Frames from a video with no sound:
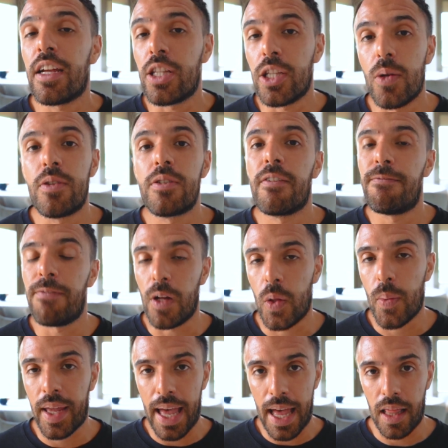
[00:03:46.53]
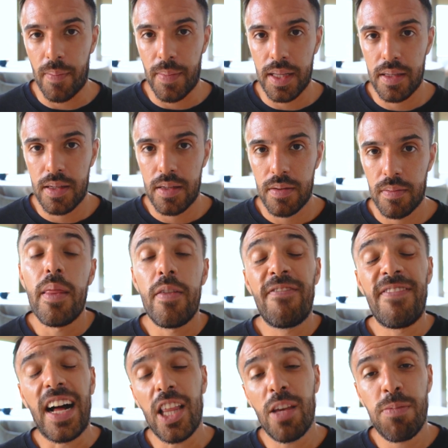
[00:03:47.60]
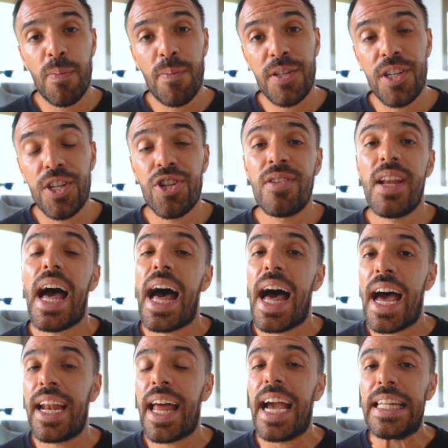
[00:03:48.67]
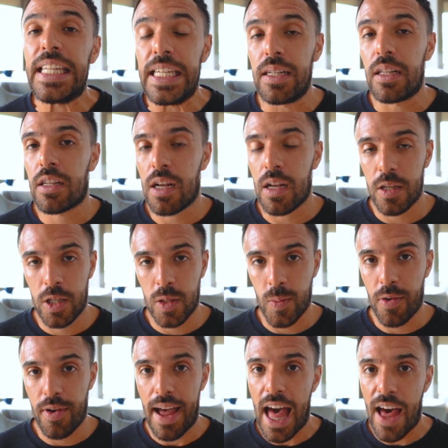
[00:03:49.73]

includes the following elements: the value proposition and ideal customer